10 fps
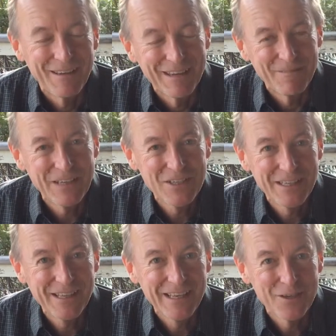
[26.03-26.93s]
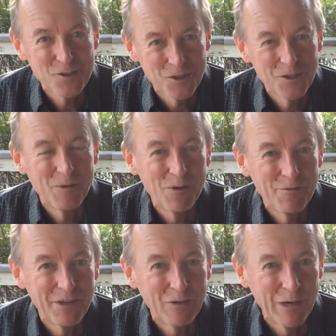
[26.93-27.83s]
Eventually they let us in and we're
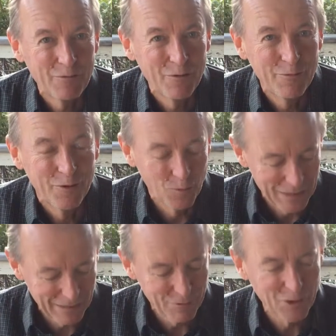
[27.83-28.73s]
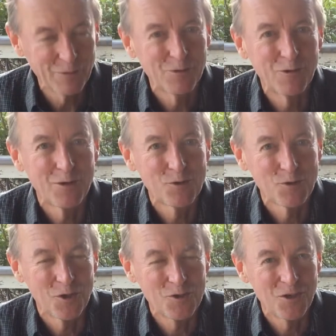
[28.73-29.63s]
very grateful for it. We love the Oakville Growers
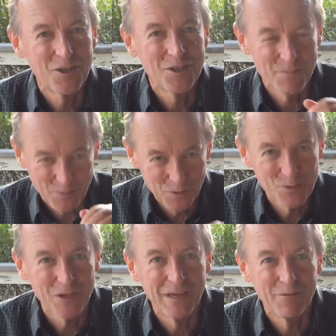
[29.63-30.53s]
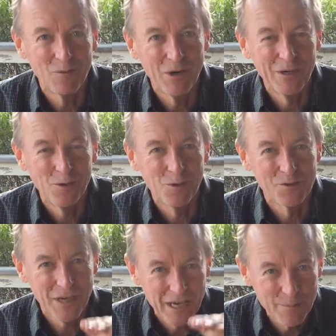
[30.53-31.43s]
Association, but we also love the wine
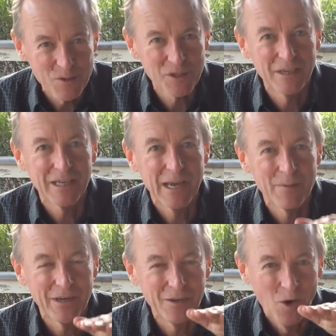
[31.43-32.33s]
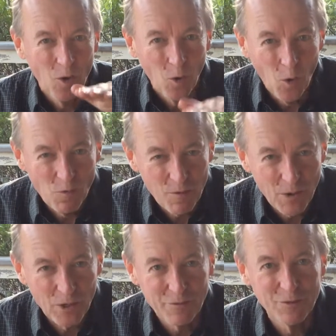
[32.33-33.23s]
lawless. 100% Cabernet, all from
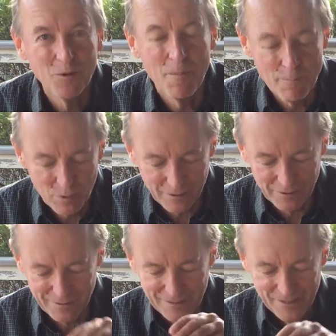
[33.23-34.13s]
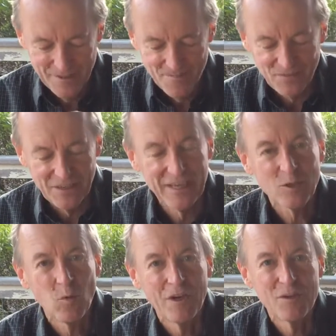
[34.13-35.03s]
Oakville, brilliant. The
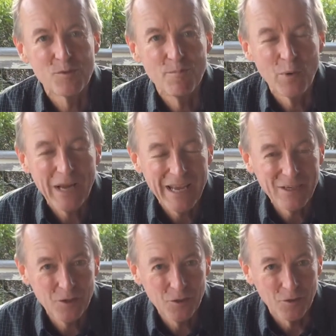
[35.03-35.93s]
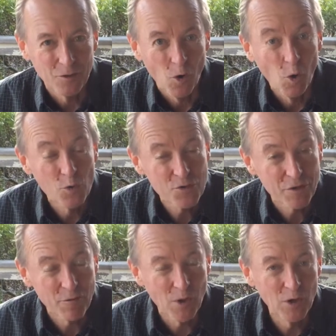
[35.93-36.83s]
next wine is brand new, also
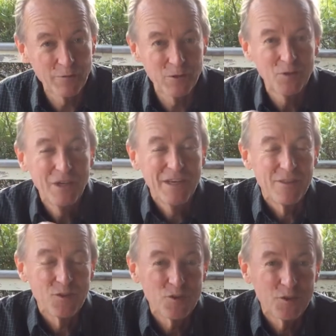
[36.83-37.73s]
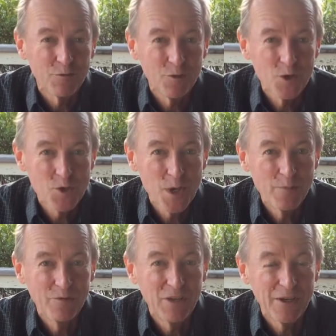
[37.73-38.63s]
from Oakville. This is the first time
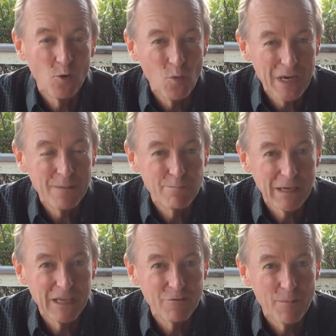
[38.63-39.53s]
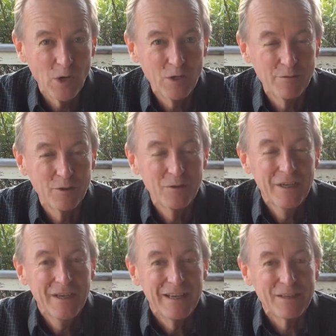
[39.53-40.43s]
we've done a red blend from Oakville.
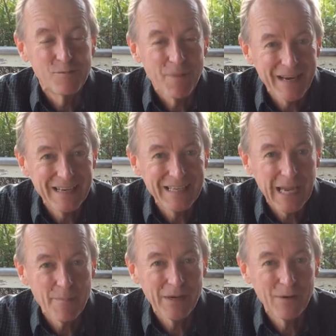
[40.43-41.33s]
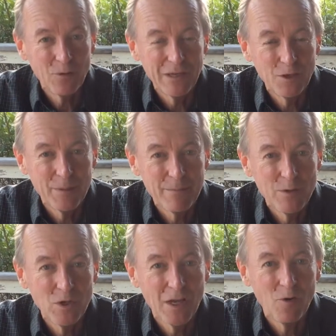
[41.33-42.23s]
It's mainly Cabernet with a little bit of
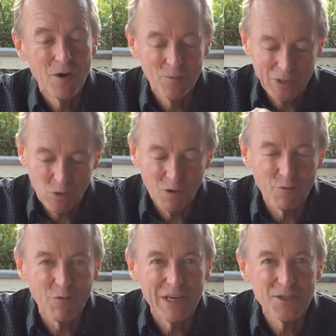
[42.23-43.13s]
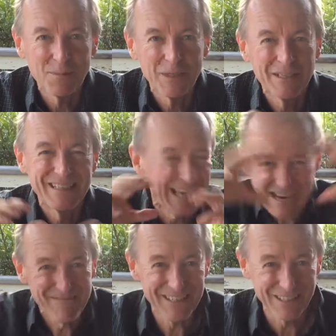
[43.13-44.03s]
Merlot on and we call it frantic because
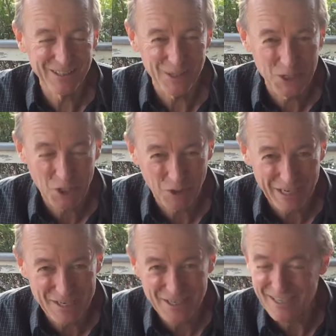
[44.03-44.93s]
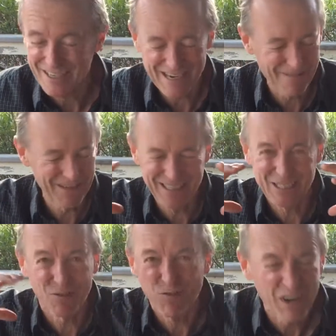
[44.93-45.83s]
everything goes crazy and everything
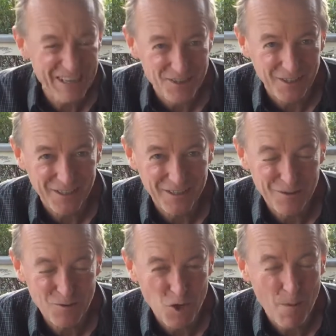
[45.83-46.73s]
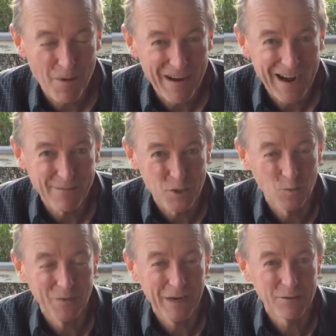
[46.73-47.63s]
is frantic the time of harvest when
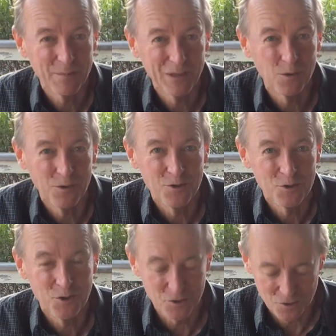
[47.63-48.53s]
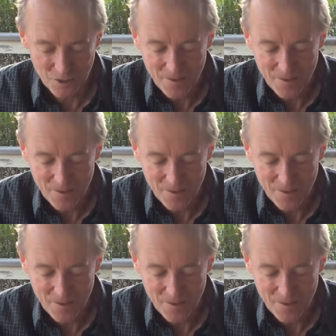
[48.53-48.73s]
we have to make all the decisions.